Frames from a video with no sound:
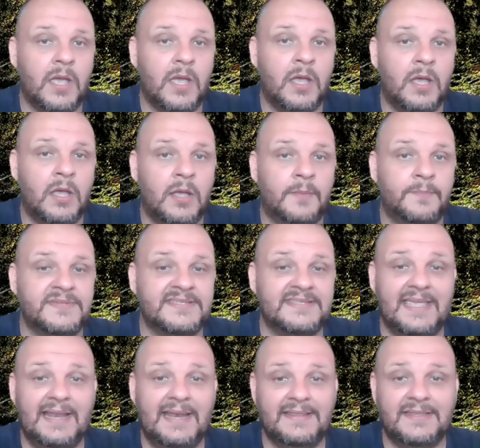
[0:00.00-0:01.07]
um,
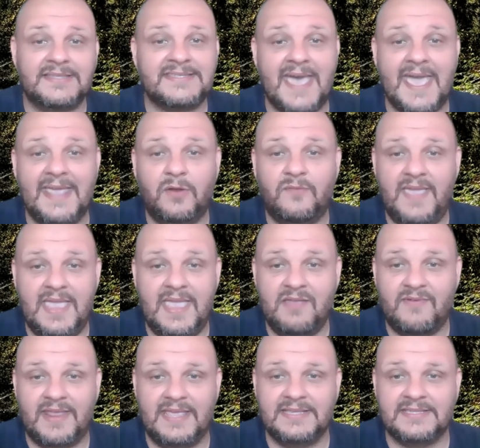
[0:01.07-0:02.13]
still in the sign of
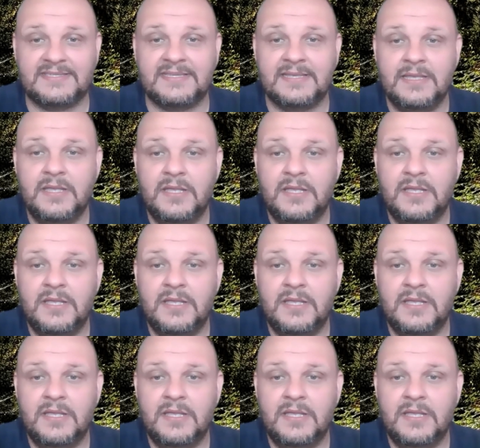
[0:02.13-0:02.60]
Aries.